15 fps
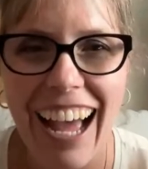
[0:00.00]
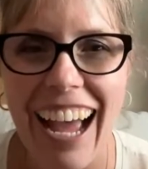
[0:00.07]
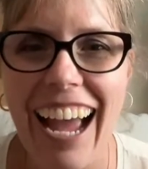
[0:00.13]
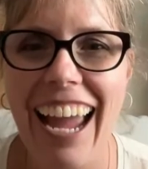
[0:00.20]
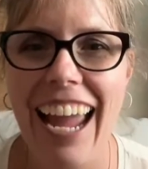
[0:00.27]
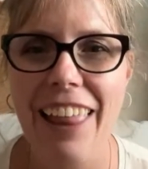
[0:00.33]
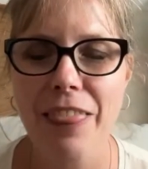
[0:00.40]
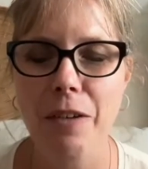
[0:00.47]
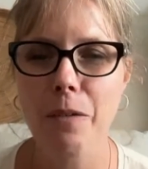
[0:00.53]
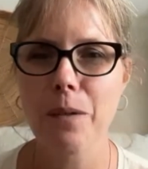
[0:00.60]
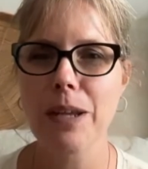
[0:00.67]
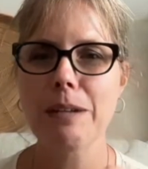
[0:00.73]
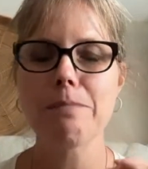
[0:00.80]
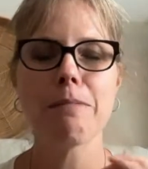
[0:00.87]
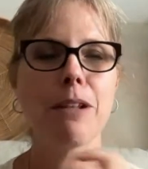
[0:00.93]
I had the
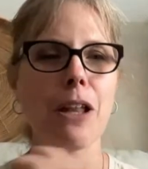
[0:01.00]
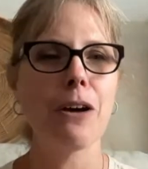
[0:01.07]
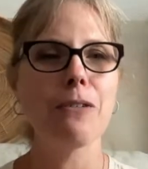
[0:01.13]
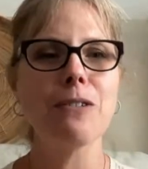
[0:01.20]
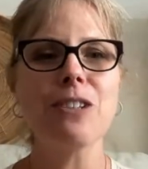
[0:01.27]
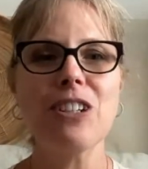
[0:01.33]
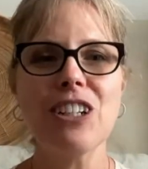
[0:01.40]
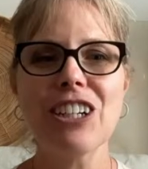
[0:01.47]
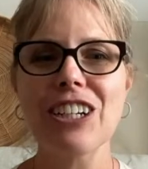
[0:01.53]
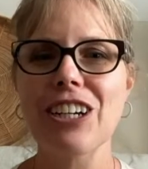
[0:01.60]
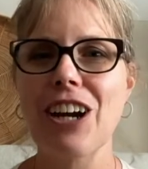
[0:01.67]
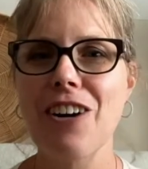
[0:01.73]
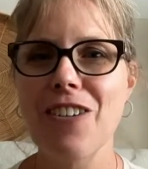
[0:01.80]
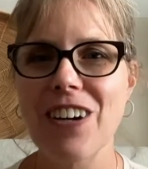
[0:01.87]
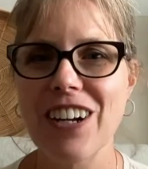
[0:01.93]
wind-blown look
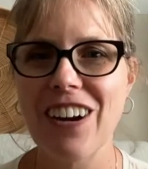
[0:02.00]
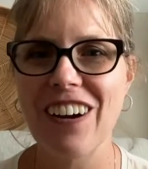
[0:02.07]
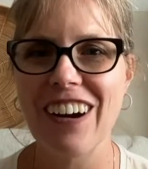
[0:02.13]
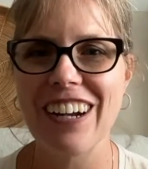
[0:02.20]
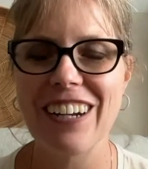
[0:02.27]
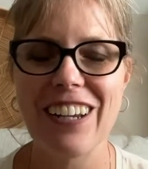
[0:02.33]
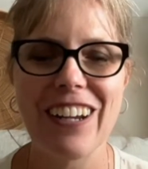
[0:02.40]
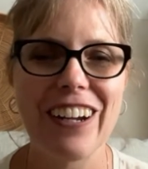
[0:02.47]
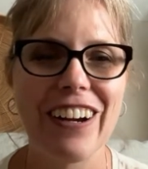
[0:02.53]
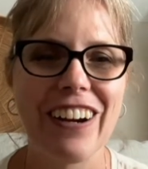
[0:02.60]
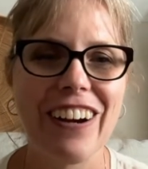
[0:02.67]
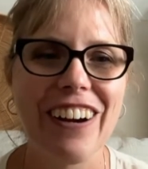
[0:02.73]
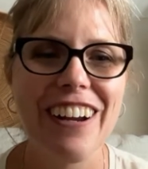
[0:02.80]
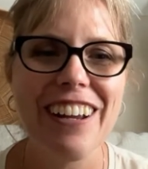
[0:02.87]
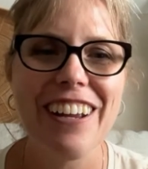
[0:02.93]
going on
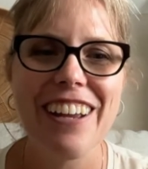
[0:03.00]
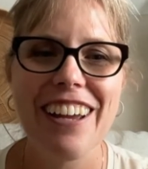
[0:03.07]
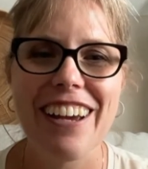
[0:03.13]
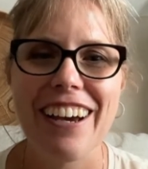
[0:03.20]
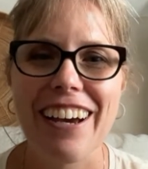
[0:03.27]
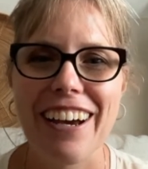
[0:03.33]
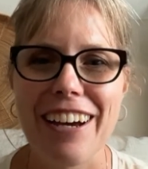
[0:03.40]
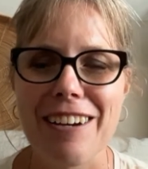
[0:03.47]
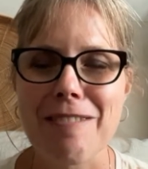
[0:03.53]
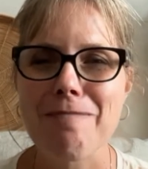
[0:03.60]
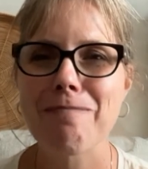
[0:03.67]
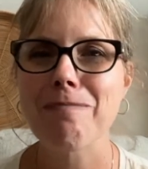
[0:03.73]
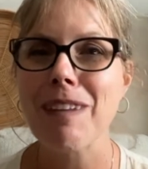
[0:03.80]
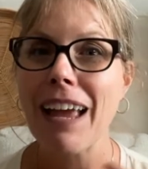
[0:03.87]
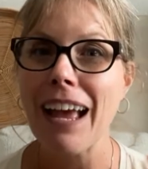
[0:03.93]
here.
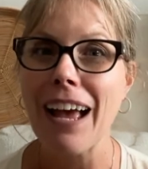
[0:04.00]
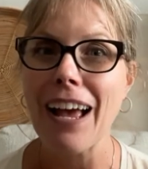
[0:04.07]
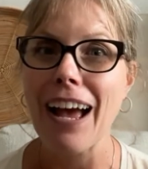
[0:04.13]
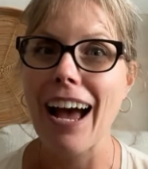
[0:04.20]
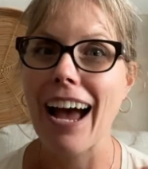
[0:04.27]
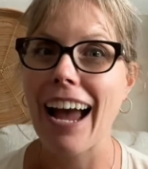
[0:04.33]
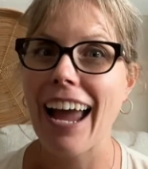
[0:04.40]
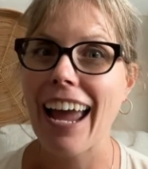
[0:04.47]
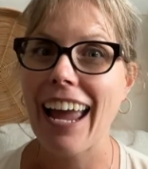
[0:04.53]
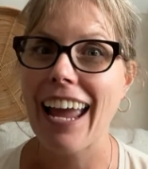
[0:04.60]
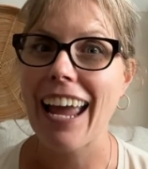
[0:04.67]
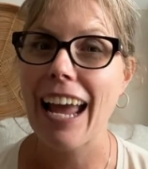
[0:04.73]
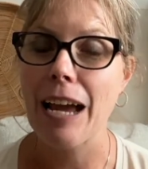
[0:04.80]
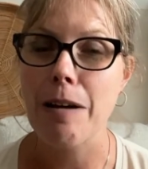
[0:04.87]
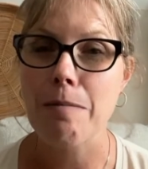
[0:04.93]
Um,
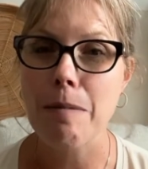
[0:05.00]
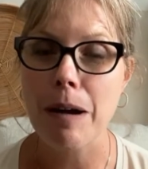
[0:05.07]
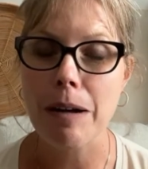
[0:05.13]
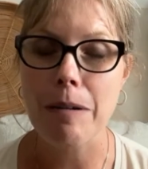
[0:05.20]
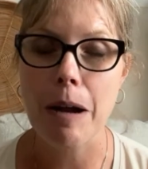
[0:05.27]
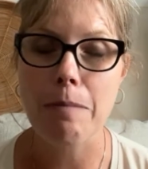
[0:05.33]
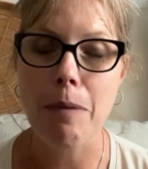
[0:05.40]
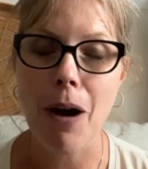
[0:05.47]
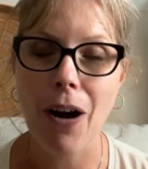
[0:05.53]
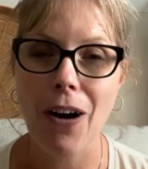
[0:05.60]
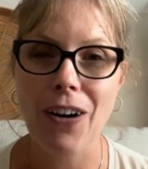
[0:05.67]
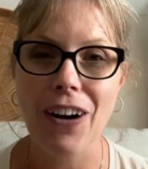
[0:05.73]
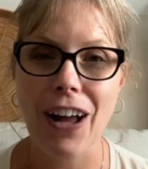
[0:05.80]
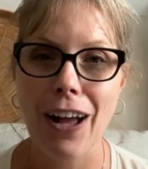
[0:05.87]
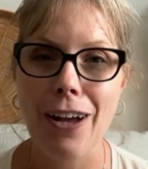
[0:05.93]
I am a
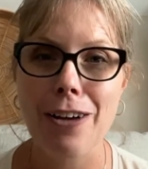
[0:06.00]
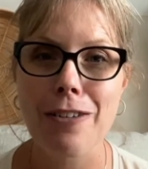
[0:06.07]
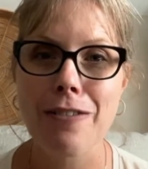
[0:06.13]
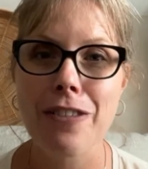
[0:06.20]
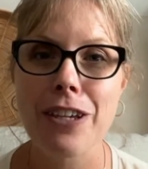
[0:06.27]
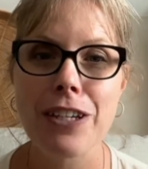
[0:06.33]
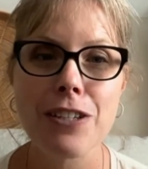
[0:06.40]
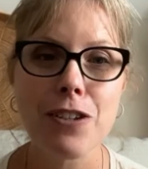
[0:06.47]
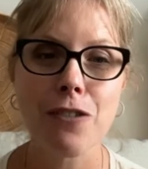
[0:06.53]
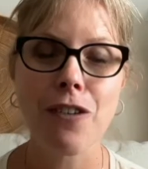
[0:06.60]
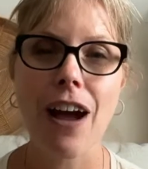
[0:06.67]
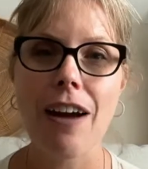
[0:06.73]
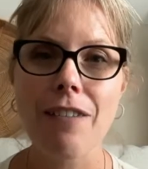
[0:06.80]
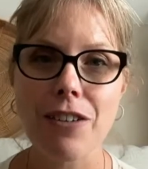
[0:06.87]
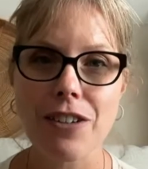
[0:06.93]
part of the
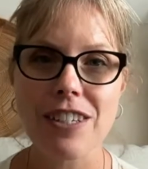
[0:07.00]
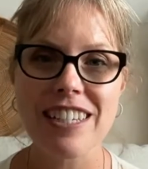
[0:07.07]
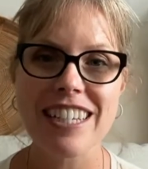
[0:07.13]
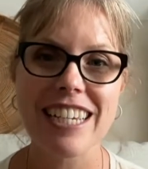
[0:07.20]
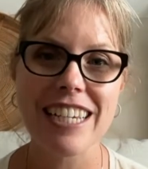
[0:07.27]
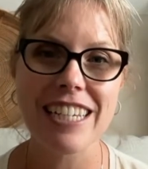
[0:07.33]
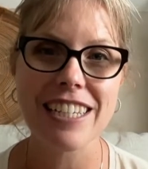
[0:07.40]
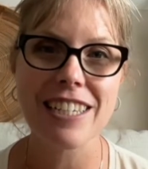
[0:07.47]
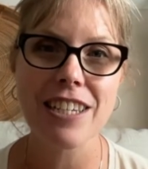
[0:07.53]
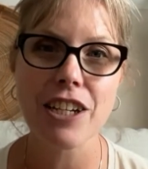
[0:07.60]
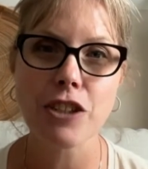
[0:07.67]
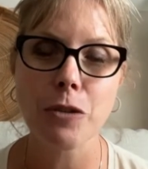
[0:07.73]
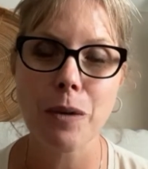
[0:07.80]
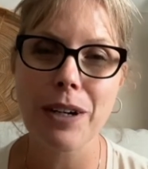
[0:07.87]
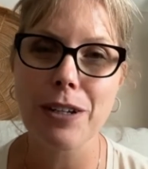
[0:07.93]
Survival Seeds
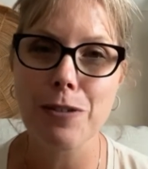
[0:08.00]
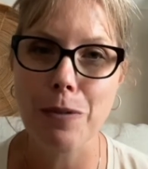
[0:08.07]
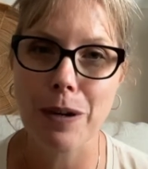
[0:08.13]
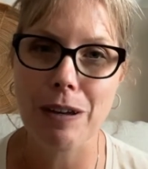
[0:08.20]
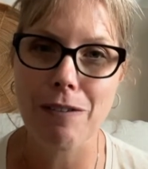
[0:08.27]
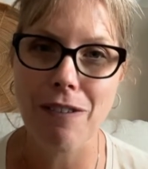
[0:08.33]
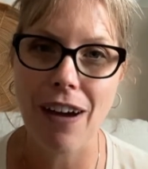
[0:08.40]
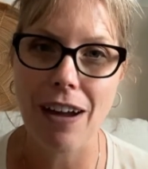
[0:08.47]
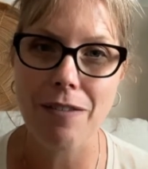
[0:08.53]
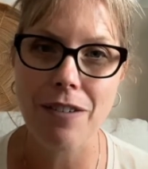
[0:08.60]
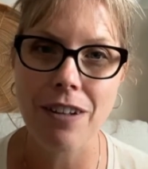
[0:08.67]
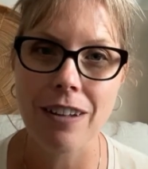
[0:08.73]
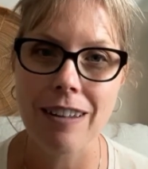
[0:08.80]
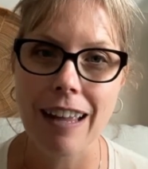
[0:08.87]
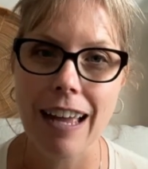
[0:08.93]
2025
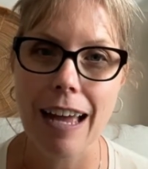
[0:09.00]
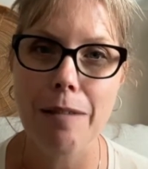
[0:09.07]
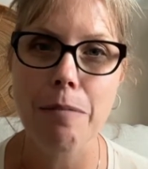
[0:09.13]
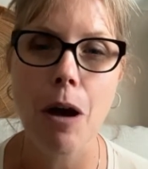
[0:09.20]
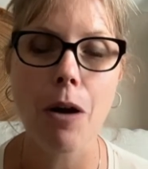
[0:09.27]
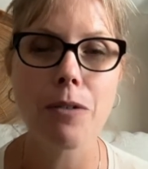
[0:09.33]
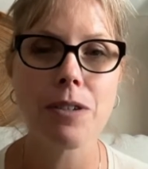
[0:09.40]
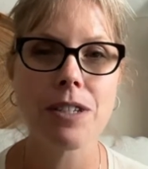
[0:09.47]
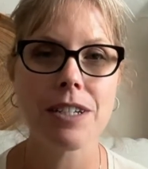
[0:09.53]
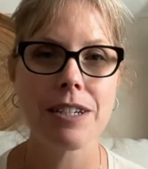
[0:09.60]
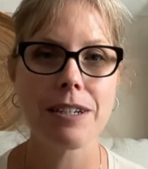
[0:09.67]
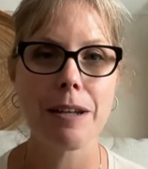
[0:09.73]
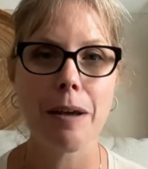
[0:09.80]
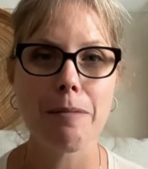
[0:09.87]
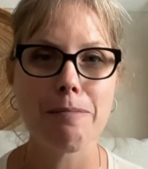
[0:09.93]
collab
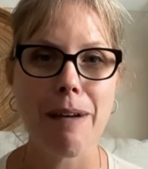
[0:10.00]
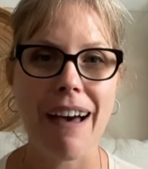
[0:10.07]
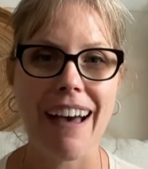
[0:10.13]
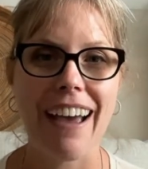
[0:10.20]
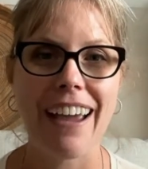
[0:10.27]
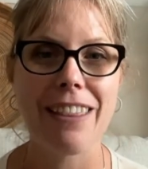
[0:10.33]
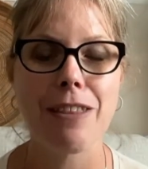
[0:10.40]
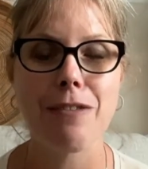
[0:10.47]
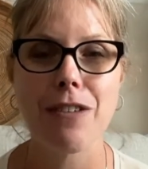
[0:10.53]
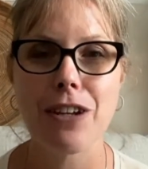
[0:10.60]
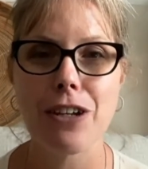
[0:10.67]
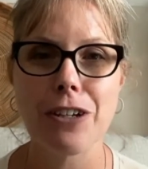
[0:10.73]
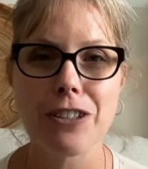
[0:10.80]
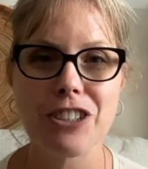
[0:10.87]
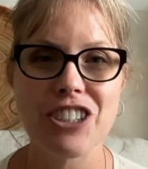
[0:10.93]
hosted by the
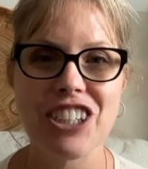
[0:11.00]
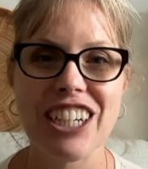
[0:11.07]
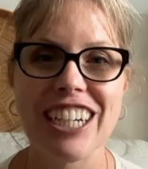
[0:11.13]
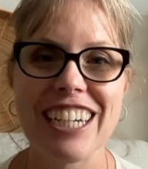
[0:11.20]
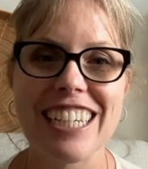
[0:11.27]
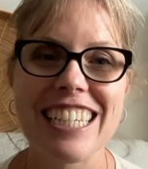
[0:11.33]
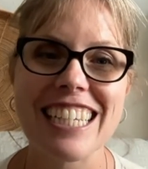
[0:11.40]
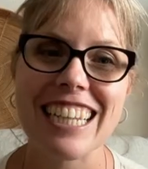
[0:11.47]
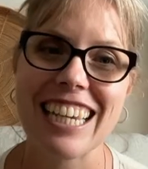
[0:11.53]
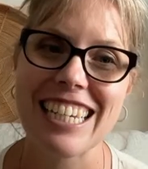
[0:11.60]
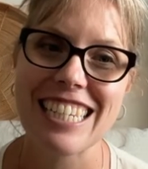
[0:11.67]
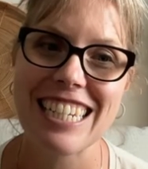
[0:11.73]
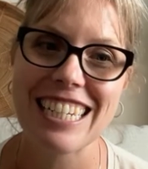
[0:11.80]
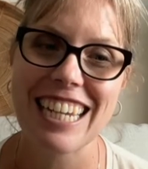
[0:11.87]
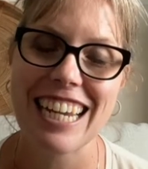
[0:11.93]
Vineyard Chicks,
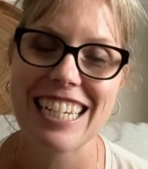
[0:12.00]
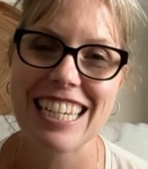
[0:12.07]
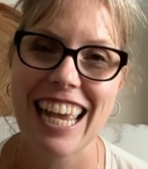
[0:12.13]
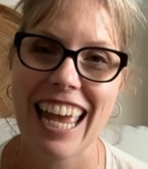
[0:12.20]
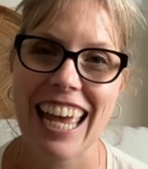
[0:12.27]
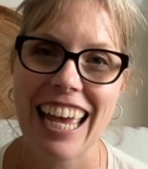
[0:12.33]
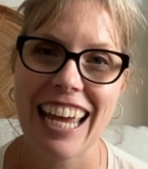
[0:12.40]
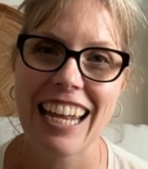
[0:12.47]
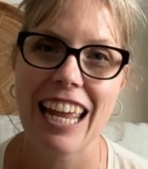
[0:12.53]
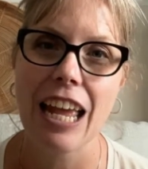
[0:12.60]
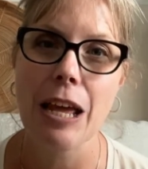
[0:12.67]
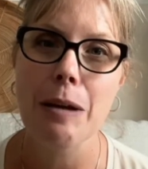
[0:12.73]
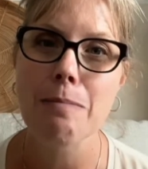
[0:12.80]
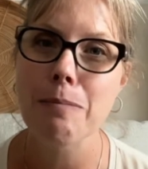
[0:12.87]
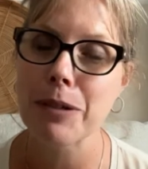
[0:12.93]
Lazy Days Ahead,
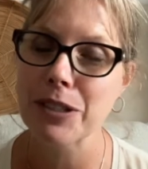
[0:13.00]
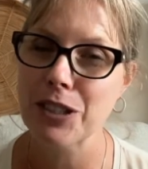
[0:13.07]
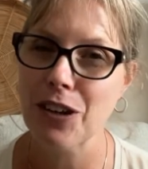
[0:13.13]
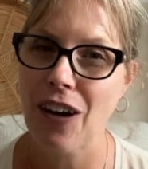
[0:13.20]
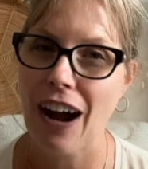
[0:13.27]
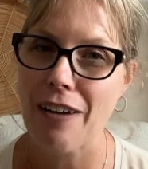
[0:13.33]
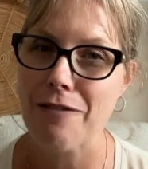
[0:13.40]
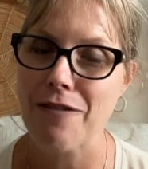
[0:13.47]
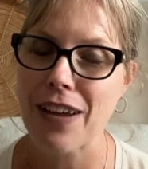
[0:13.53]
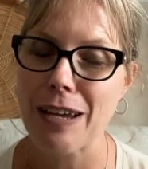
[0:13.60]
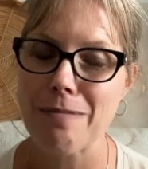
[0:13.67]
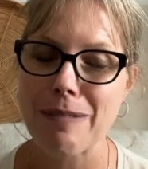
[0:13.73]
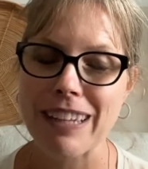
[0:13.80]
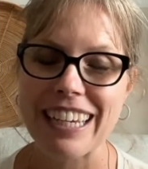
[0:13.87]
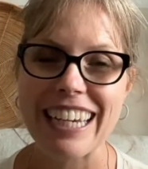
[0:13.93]
Bushcraft
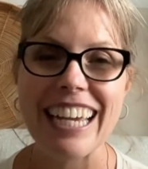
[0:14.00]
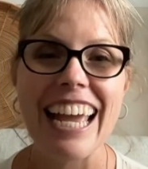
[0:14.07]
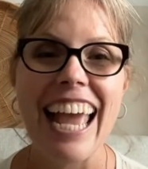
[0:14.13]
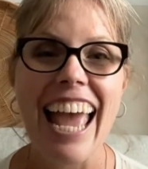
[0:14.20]
family.